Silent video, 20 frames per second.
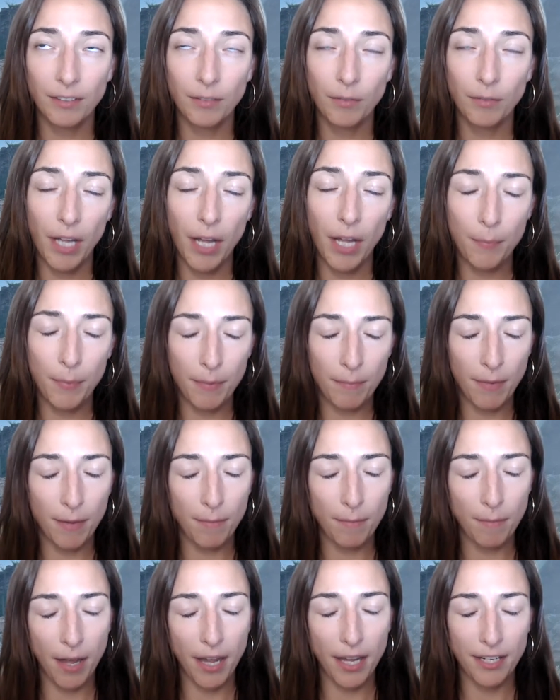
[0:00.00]
helping my
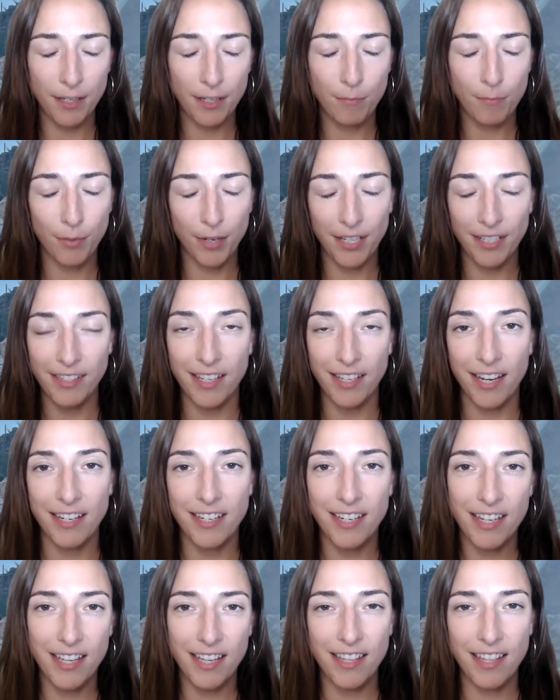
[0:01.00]
mind embrace the
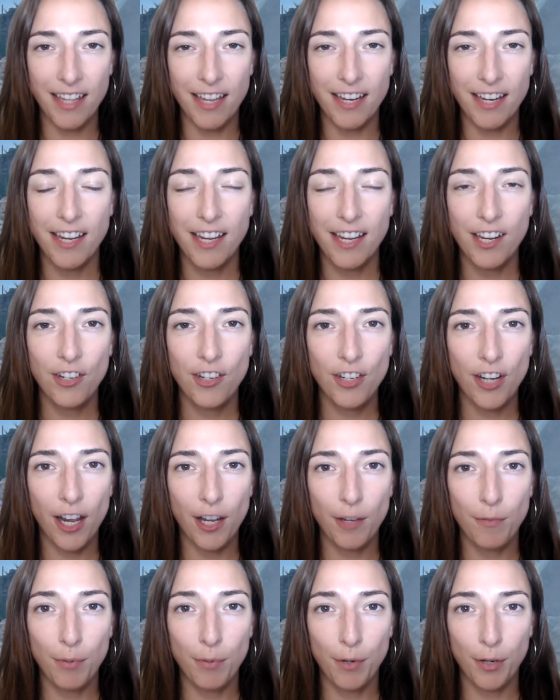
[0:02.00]
idea that
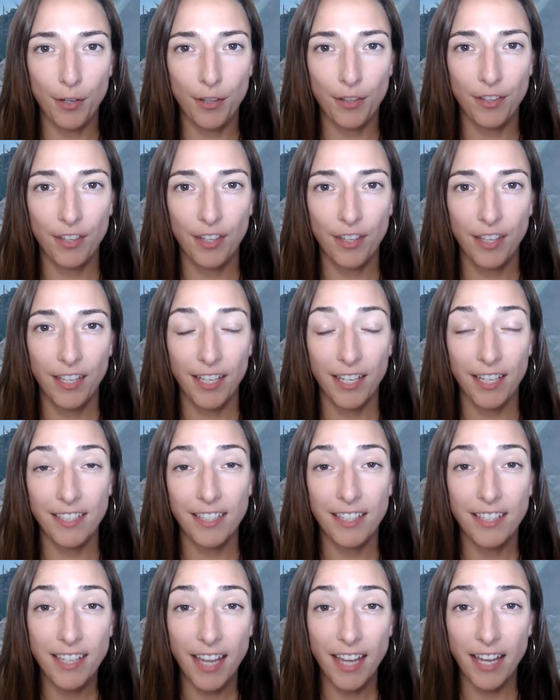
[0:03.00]
childbirth is
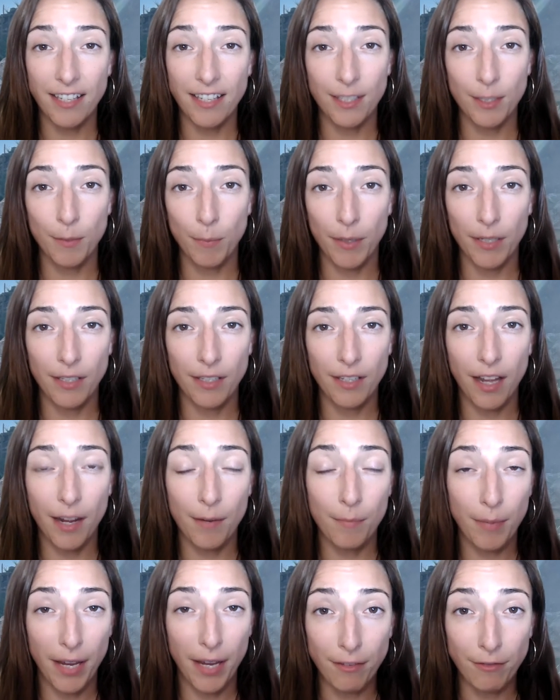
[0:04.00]
intense but
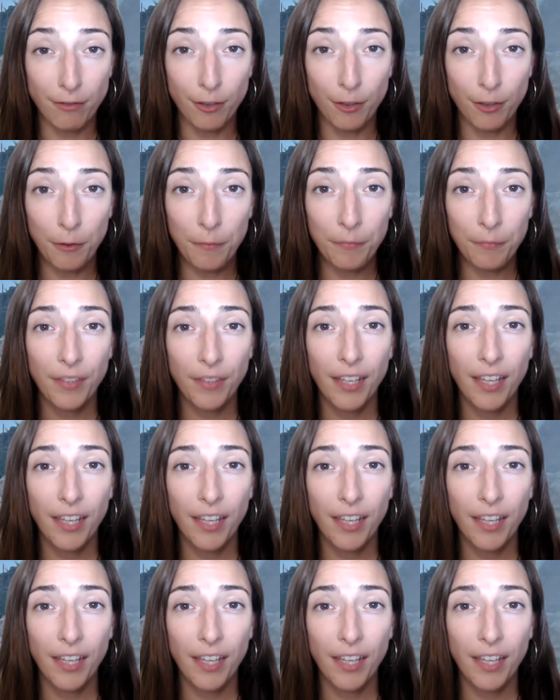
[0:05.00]
not painful.